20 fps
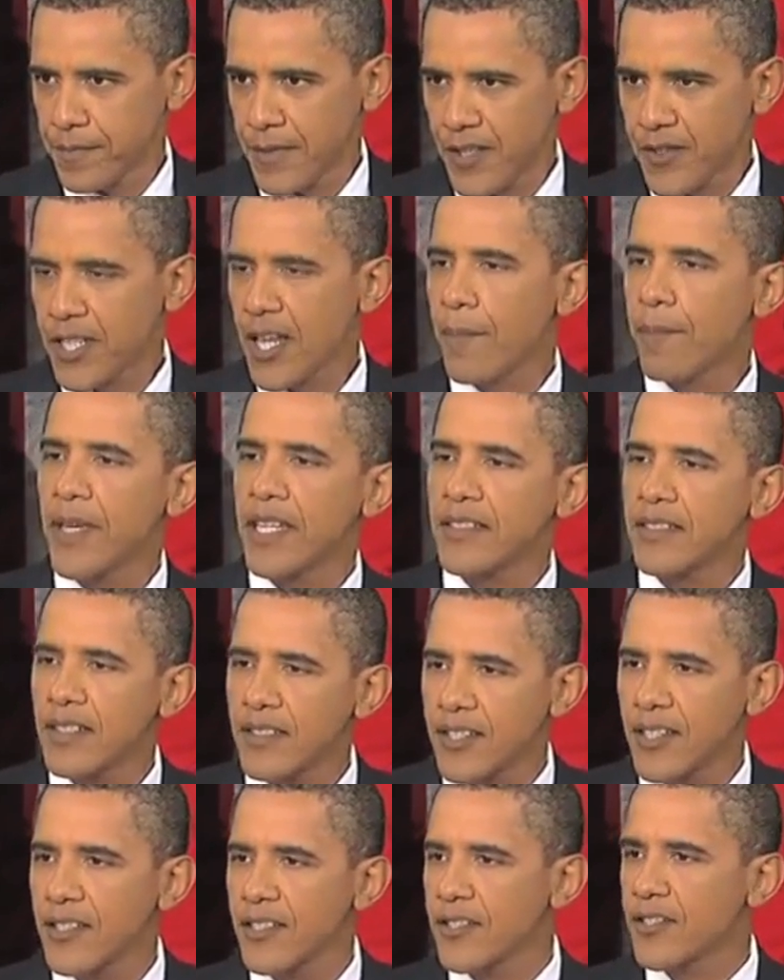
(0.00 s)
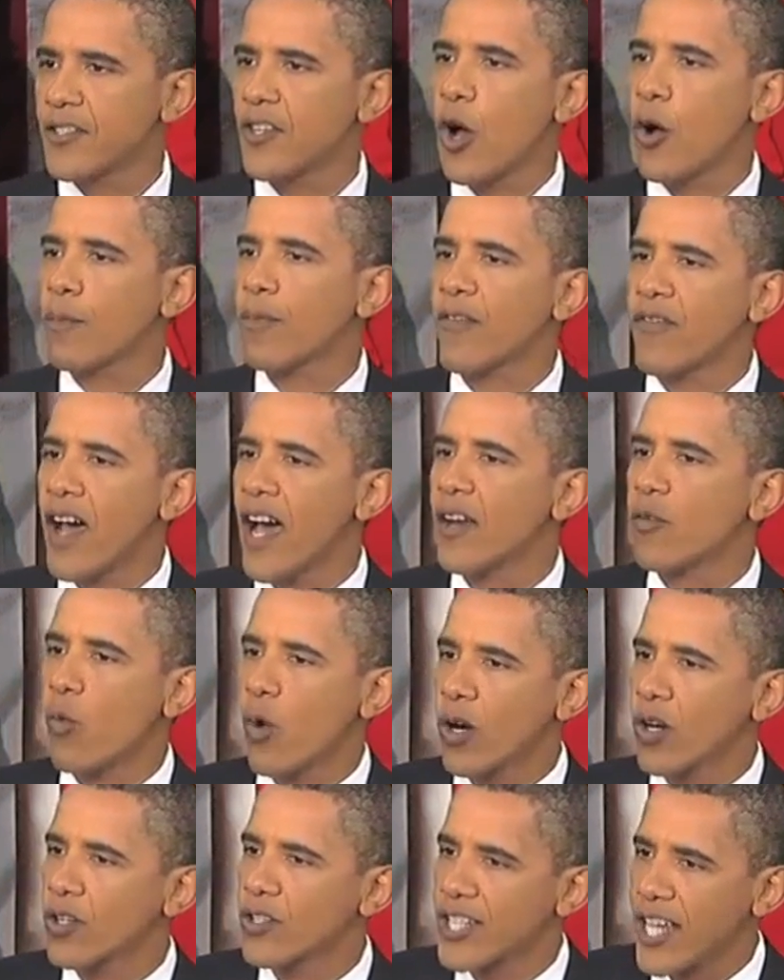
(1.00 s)
If some businesses don't provide
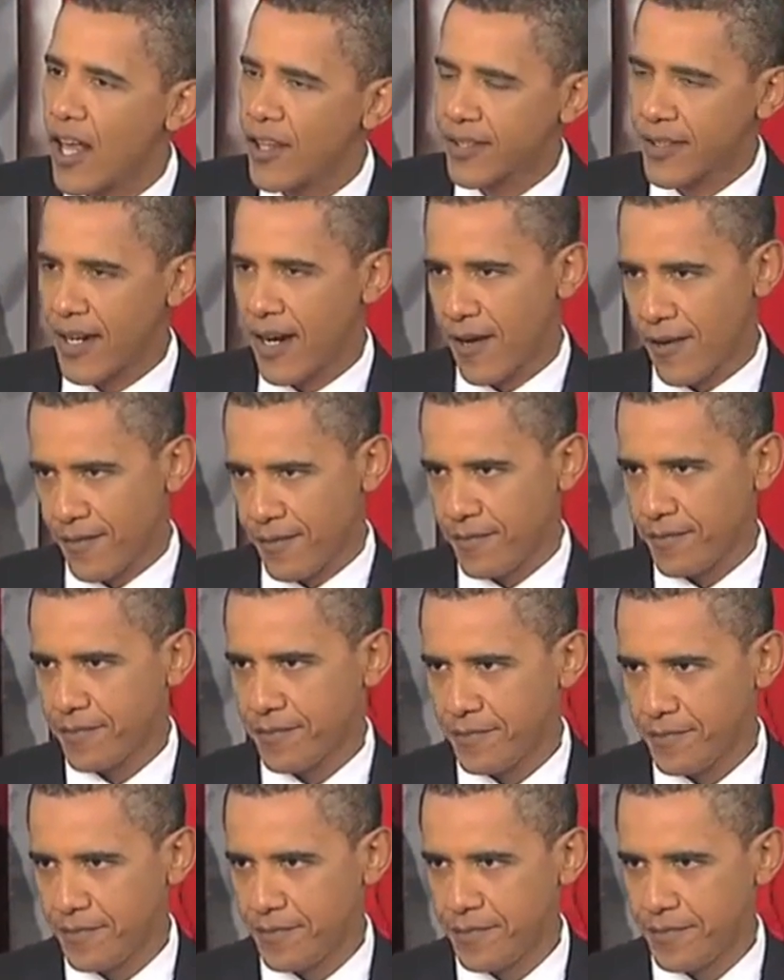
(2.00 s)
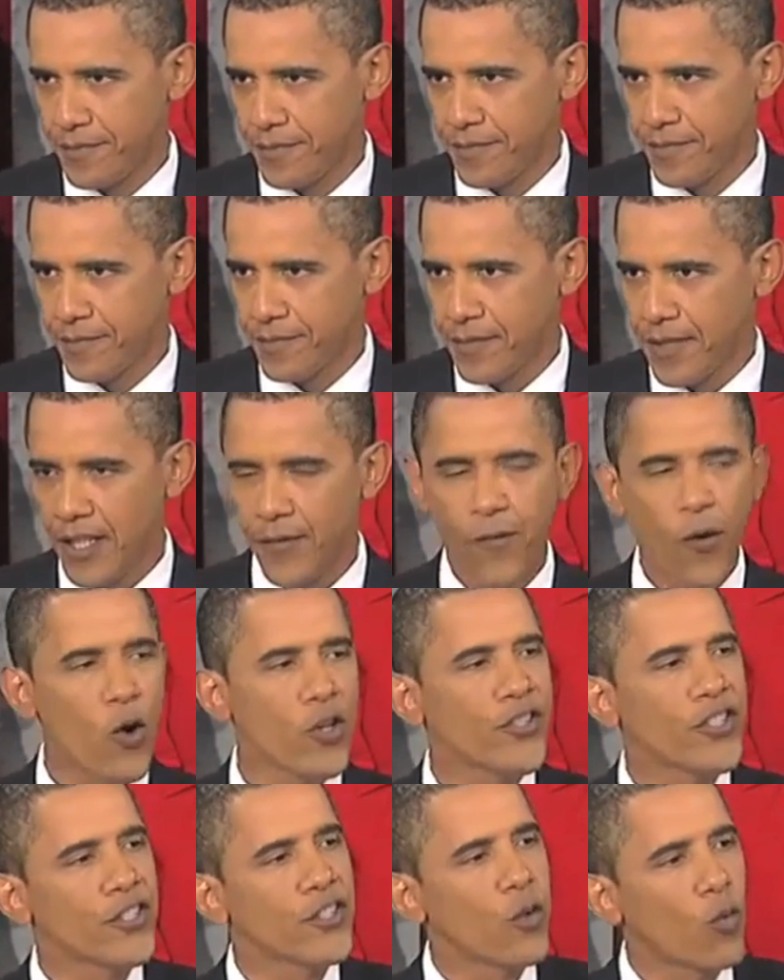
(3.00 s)
workers health care, it
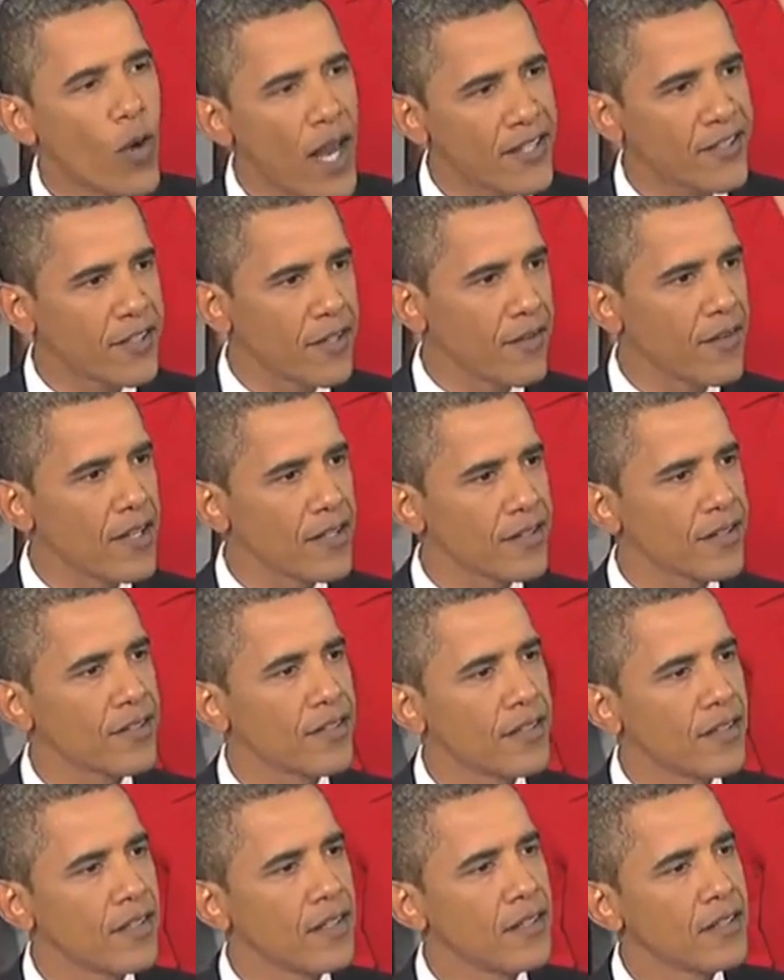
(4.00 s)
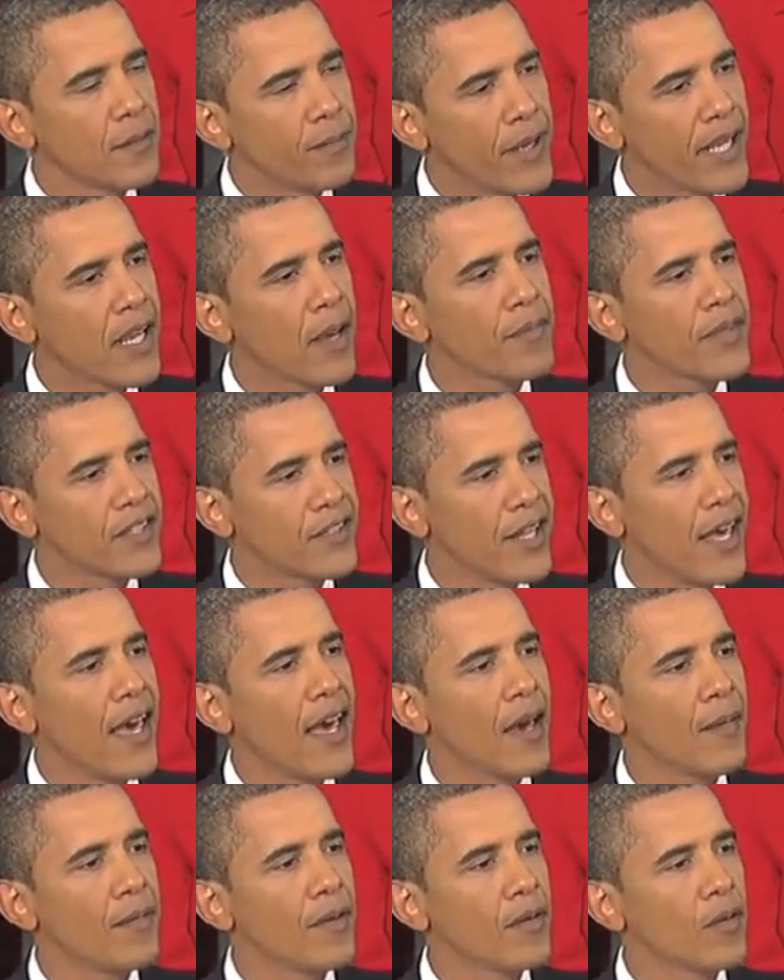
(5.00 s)
forces the rest of us to pick up the
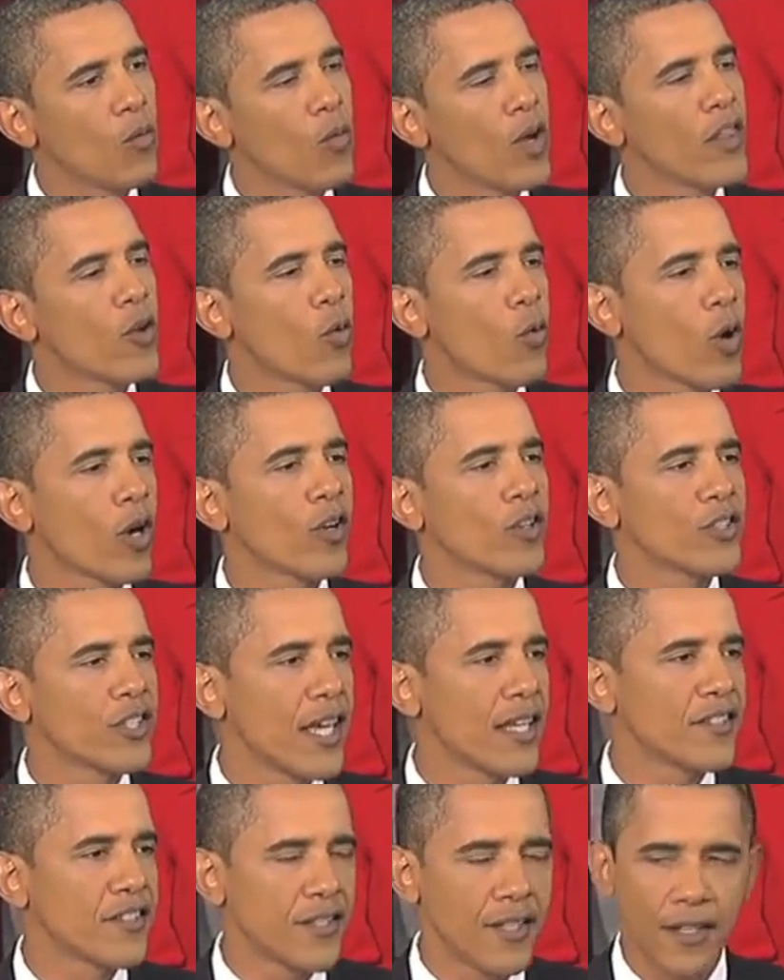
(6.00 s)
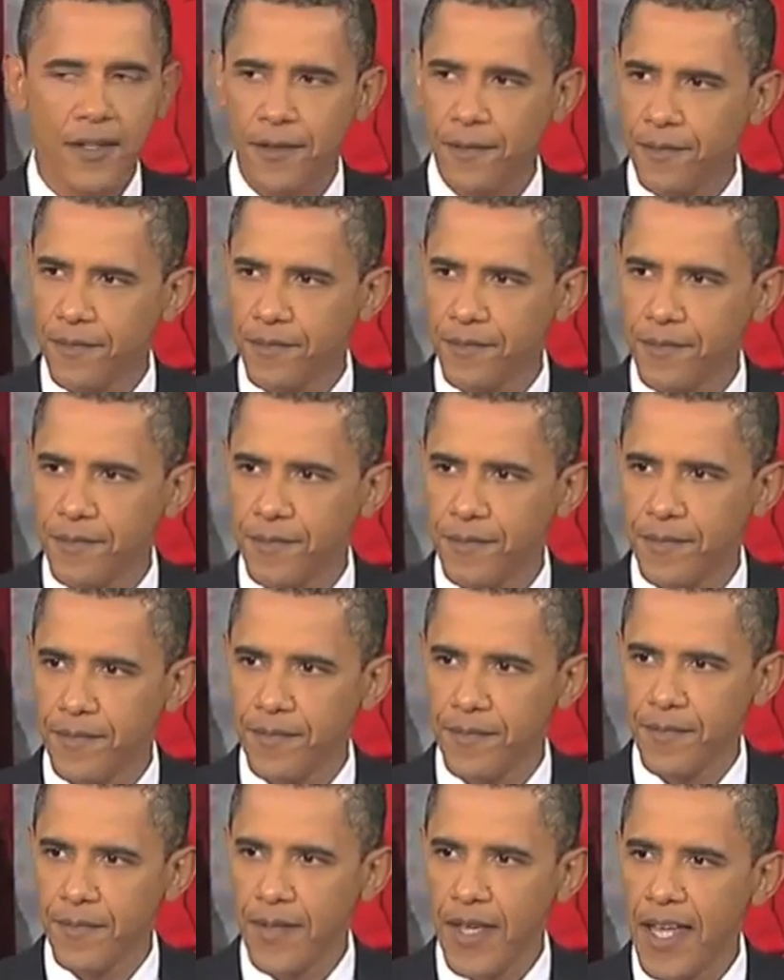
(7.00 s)
tab when their workers get sick,
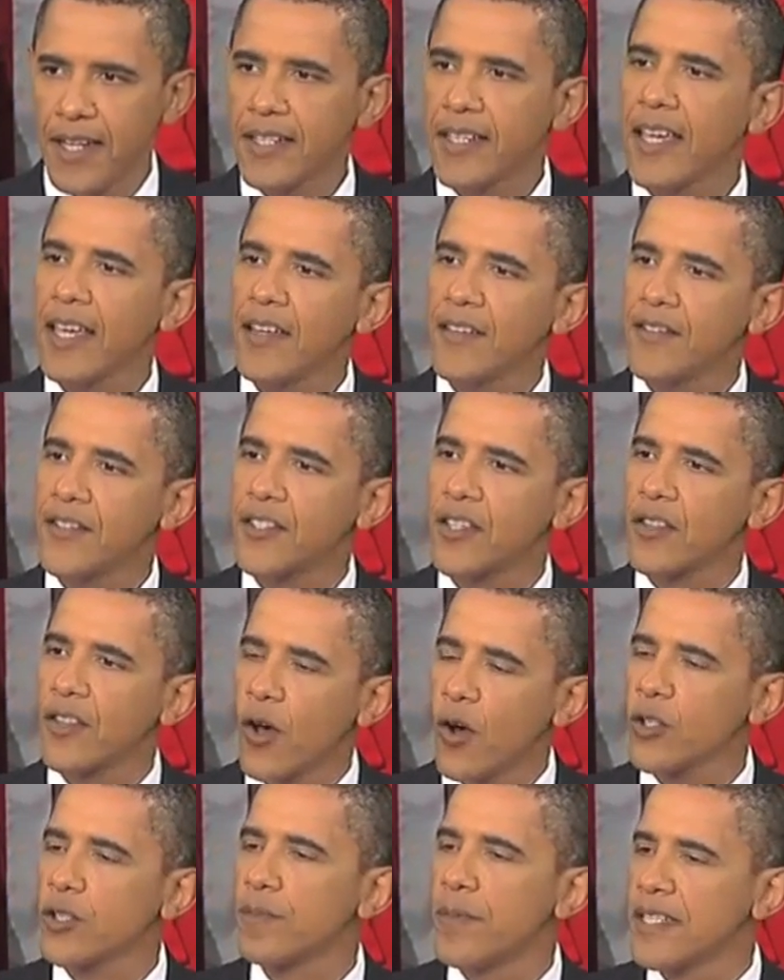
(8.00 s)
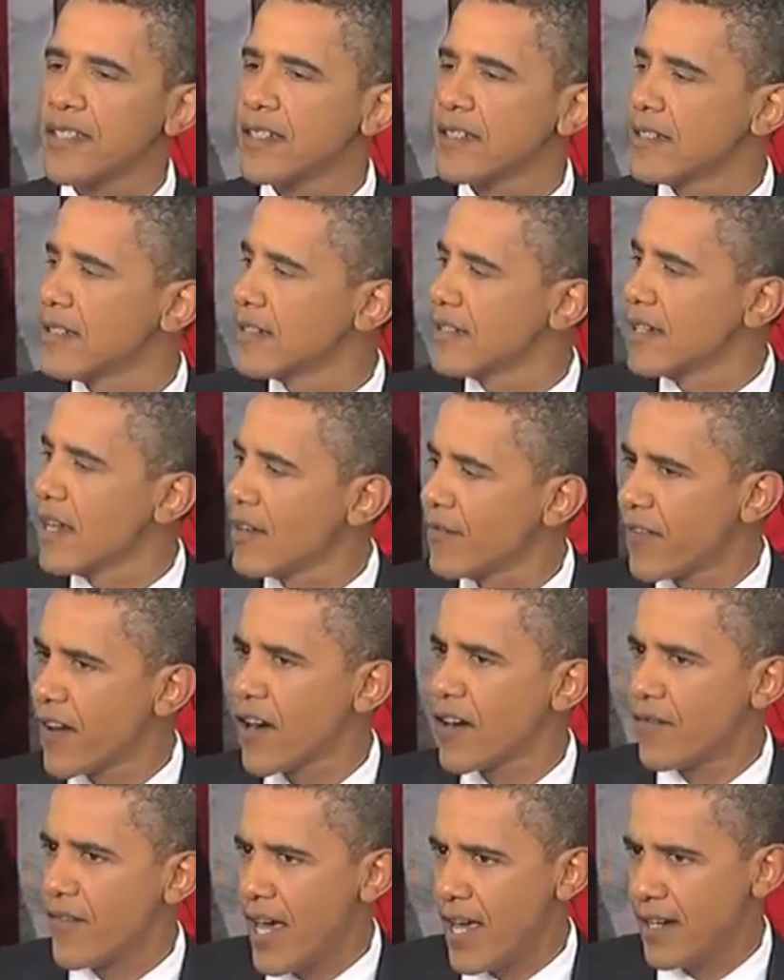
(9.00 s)
and gives those businesses an
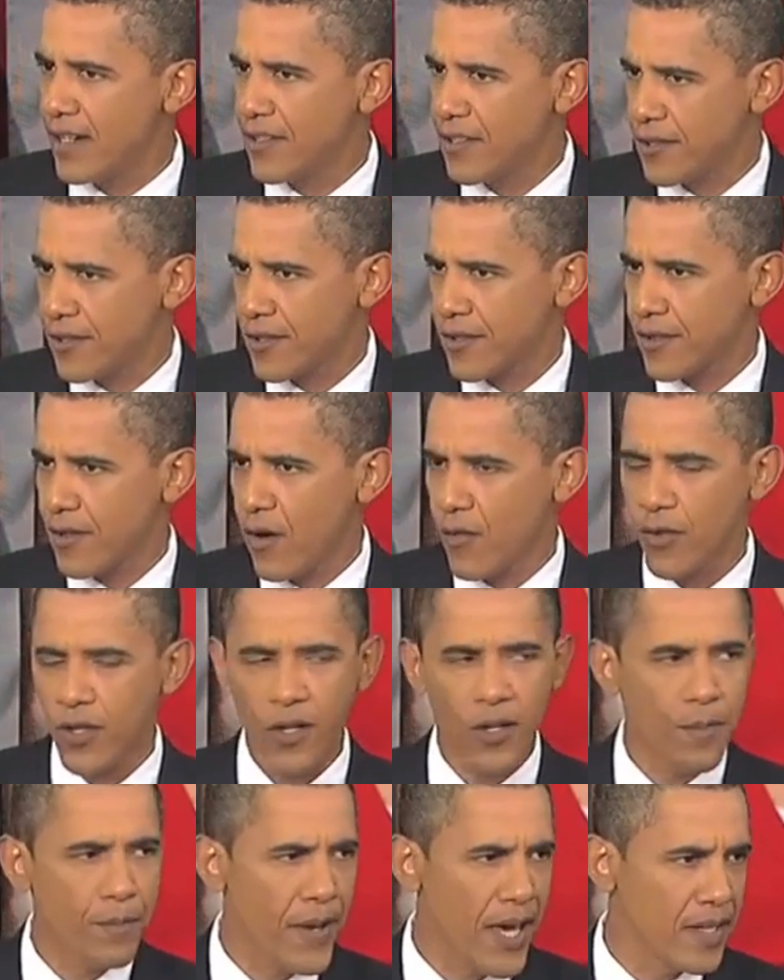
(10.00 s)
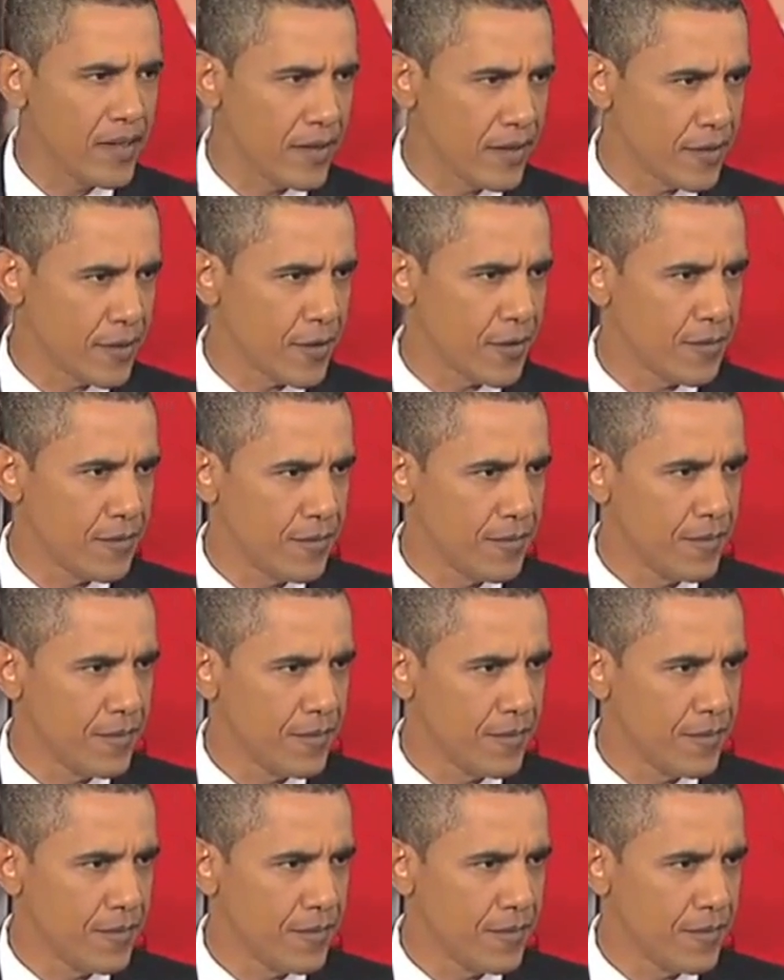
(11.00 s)
unfair advantage over their competitors.